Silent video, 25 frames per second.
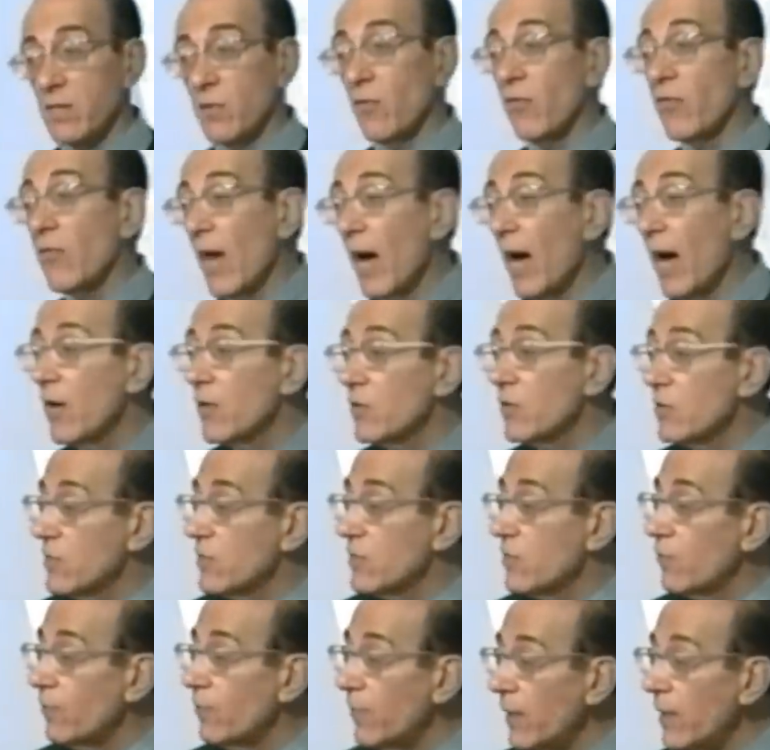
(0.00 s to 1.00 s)
So
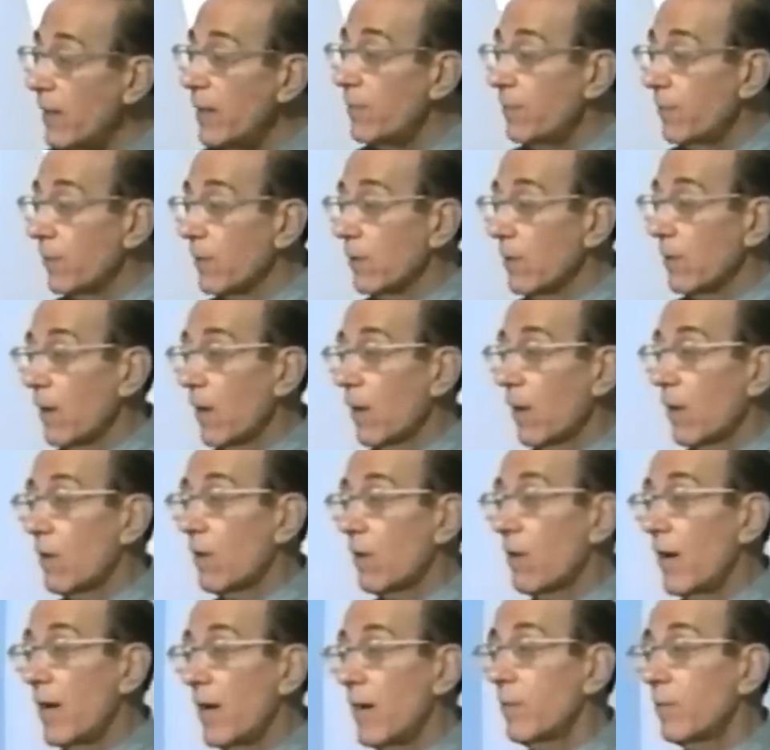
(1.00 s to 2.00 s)
thousands of people
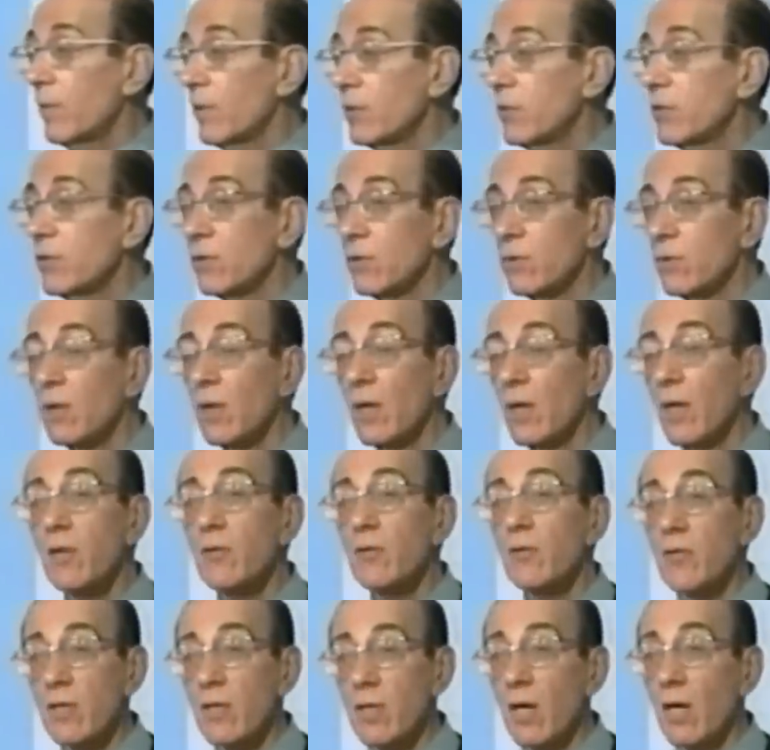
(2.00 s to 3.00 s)
are able to,
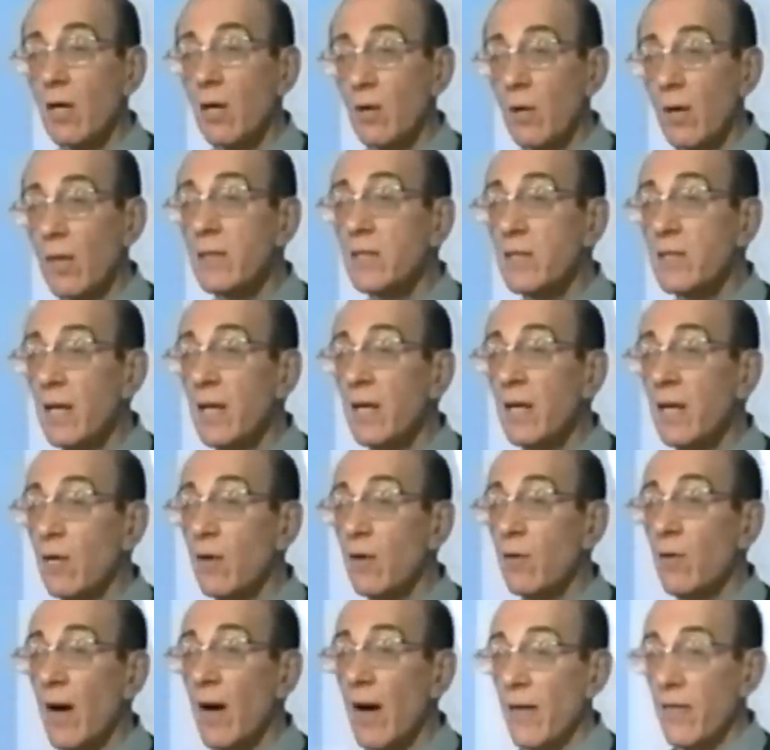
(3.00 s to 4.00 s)
to go and to
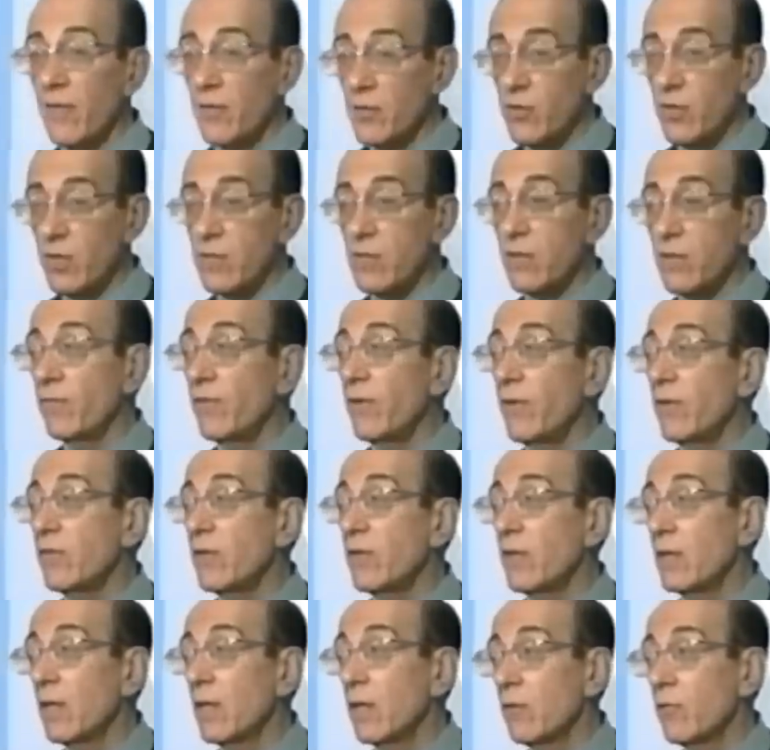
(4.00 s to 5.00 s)
hear rather than just the
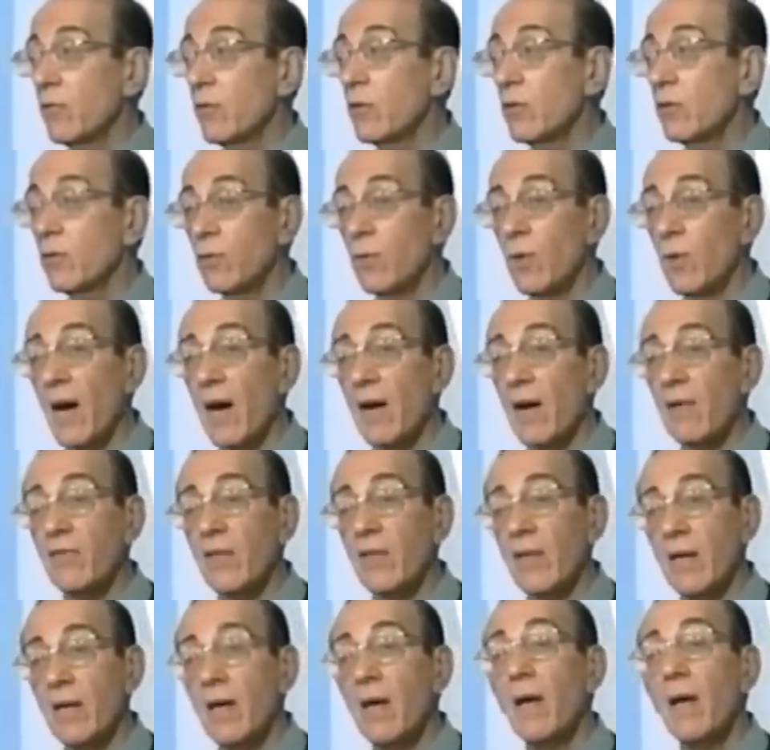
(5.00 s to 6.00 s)
1,500 who
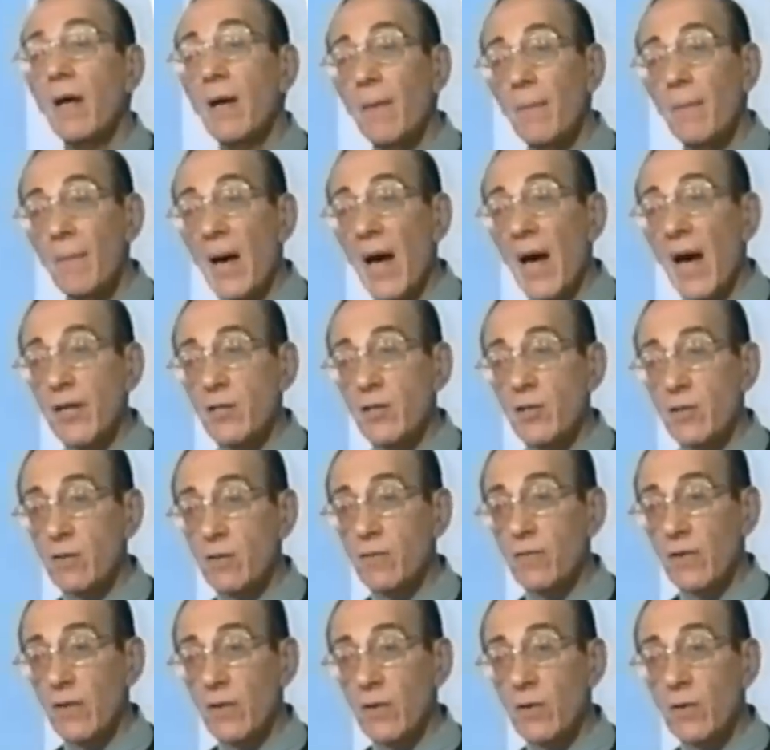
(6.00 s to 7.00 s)
have the
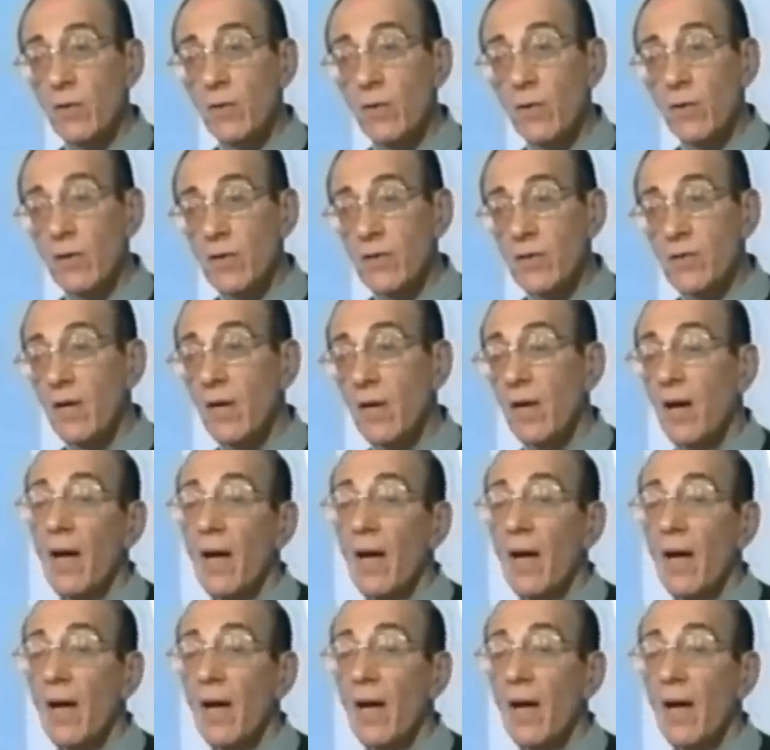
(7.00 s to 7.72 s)
badges for the course.